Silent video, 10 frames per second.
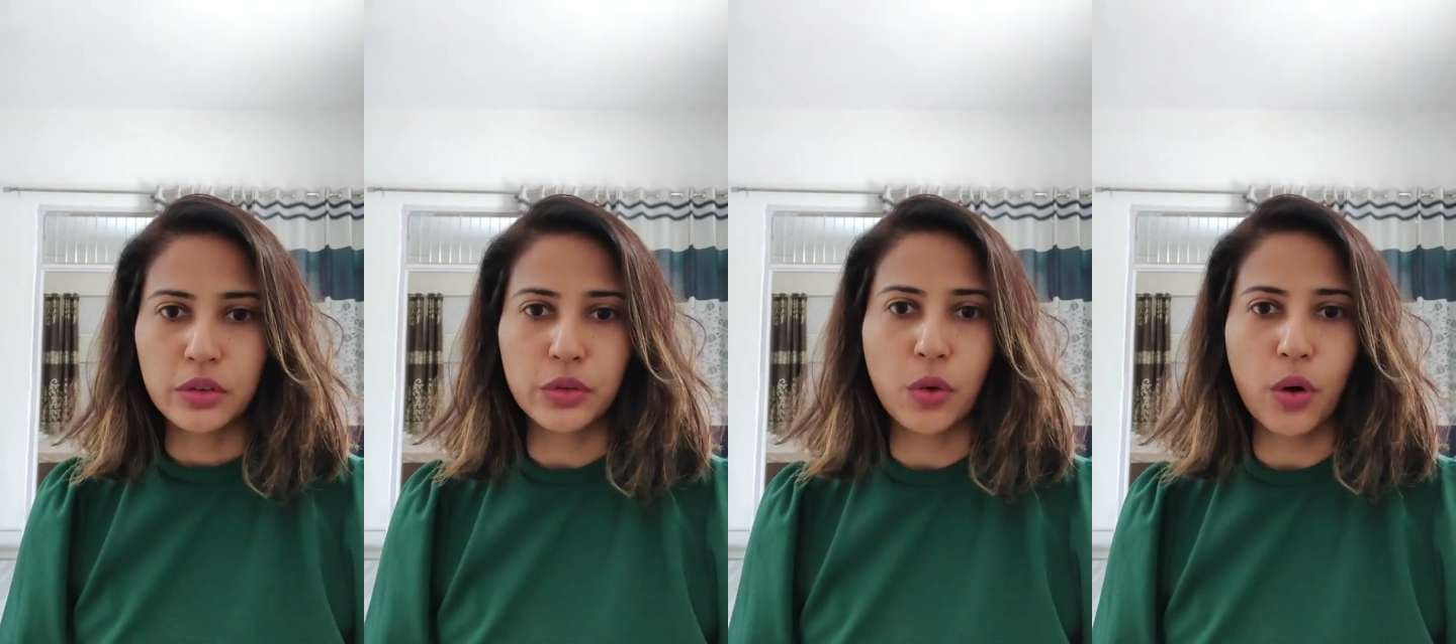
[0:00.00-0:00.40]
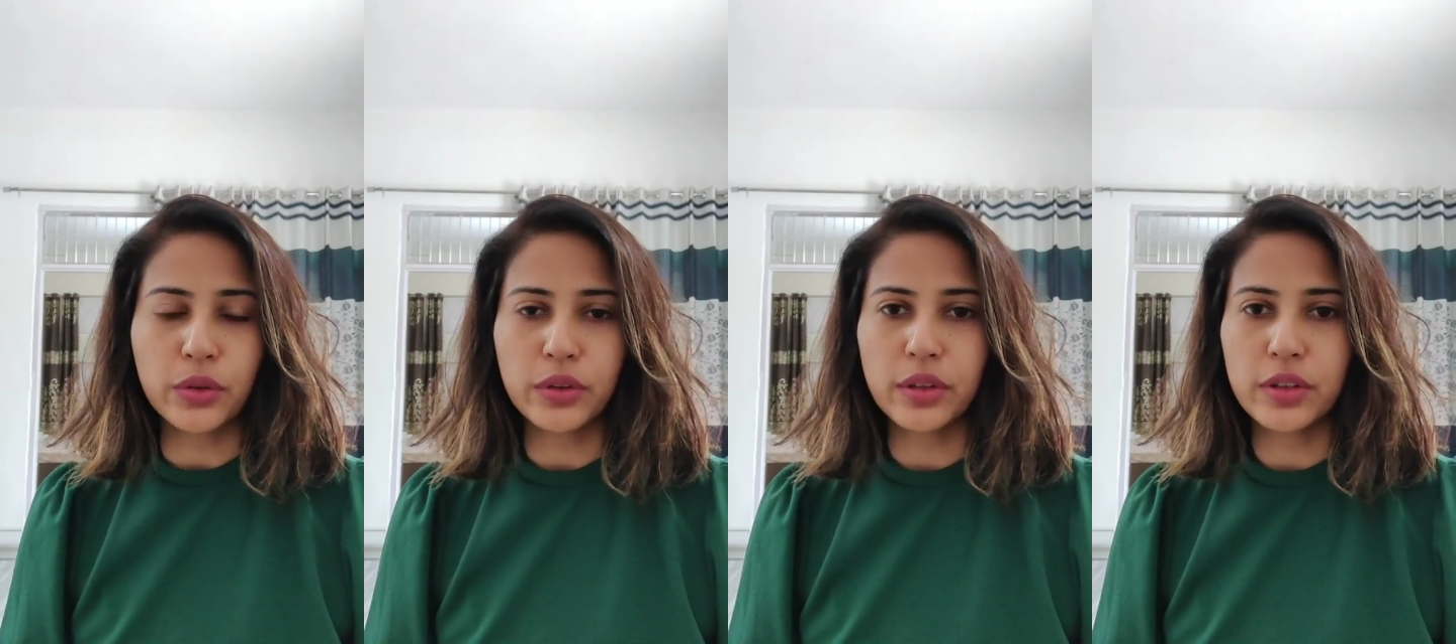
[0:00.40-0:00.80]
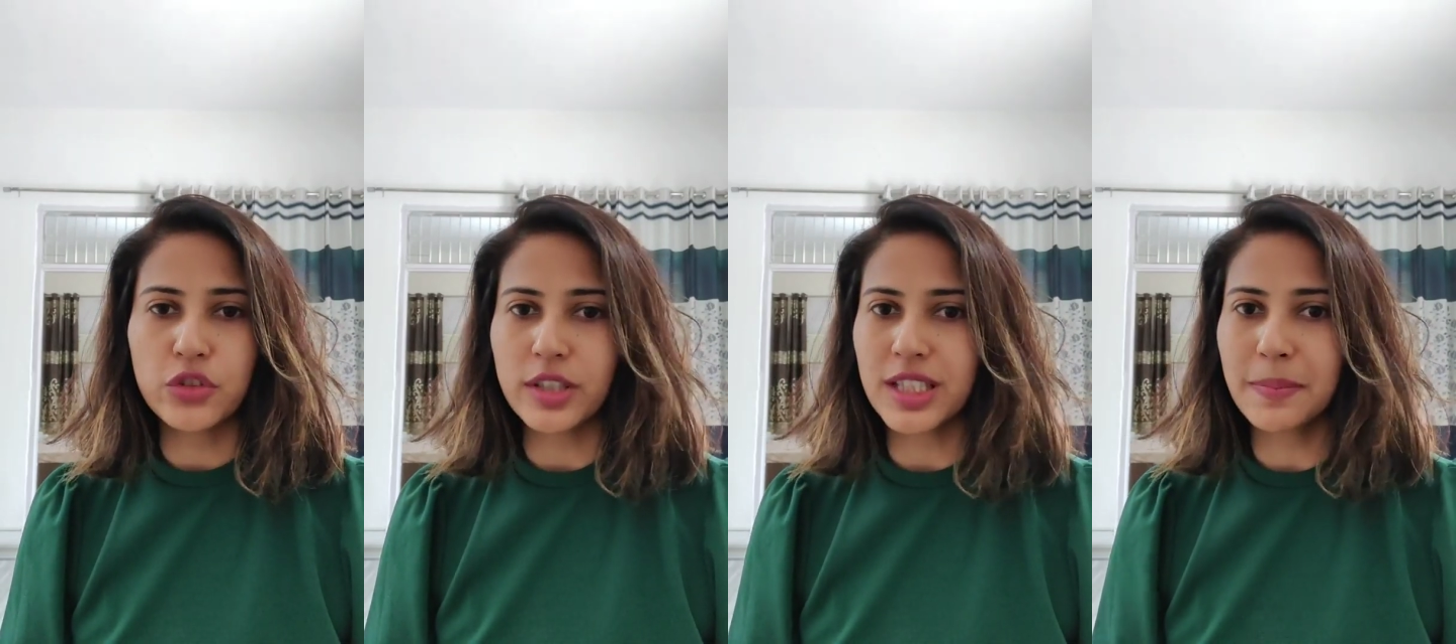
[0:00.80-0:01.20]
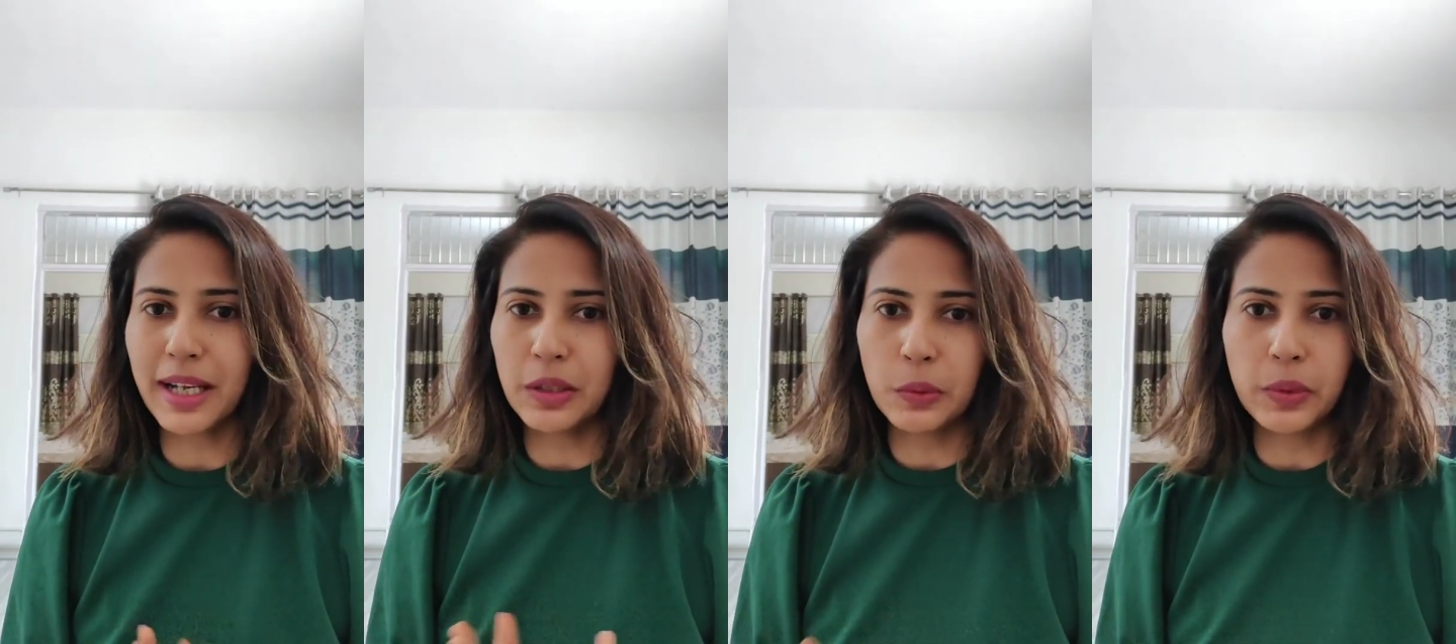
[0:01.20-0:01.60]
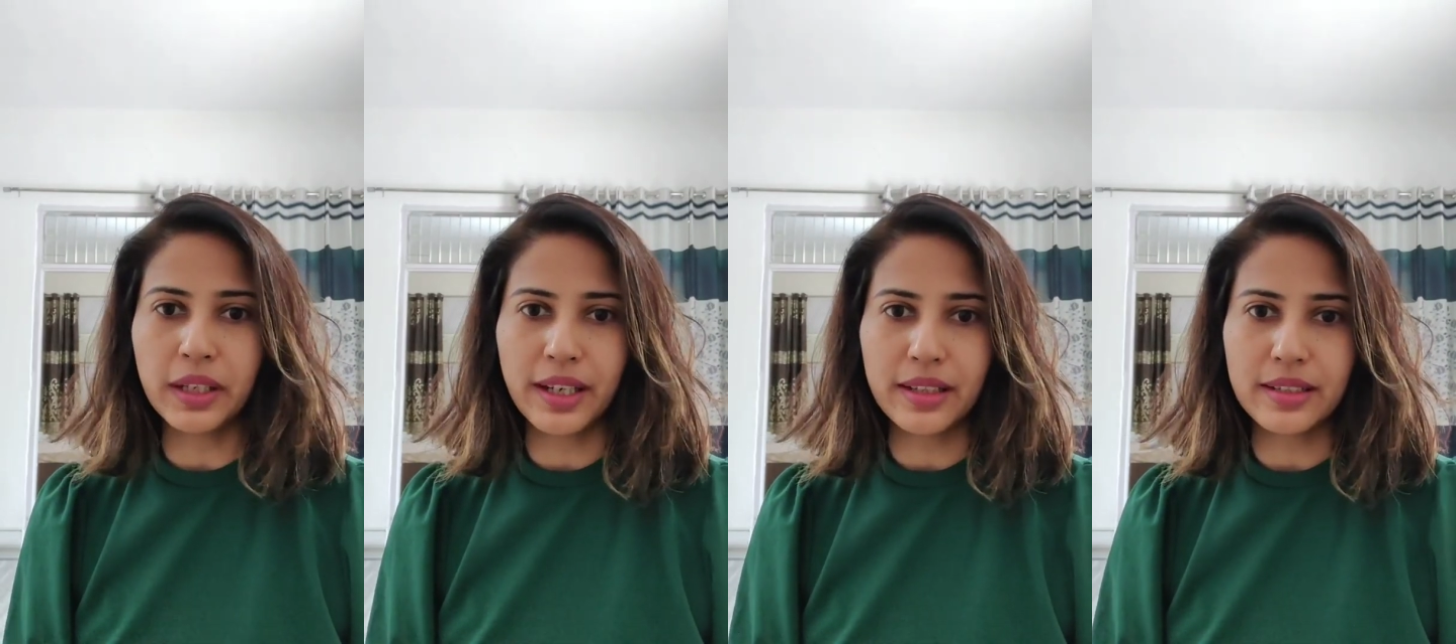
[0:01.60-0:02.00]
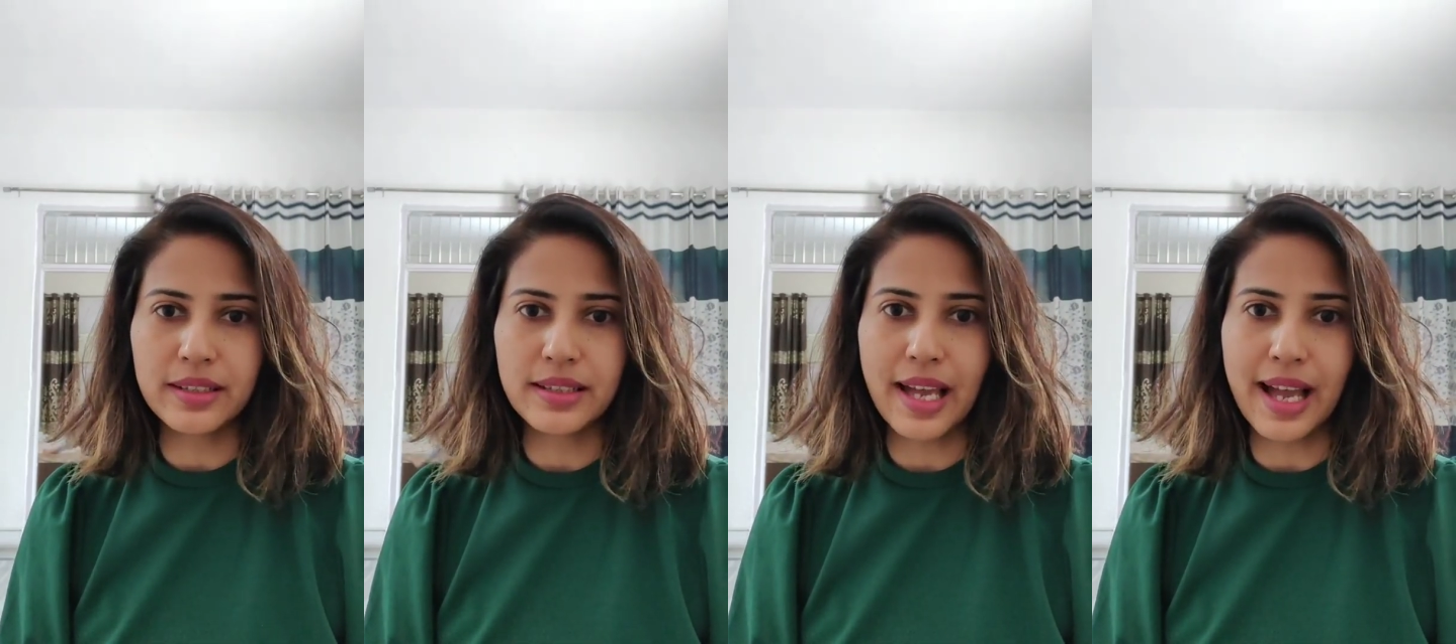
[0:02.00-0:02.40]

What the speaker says: the doctor, just by looking at it,